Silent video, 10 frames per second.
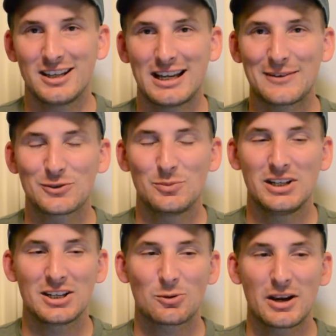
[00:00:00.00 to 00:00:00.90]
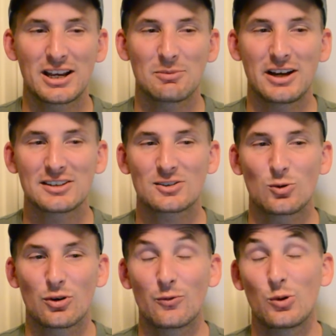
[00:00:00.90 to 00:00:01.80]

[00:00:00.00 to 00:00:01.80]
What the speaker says: after beating Craig by a score of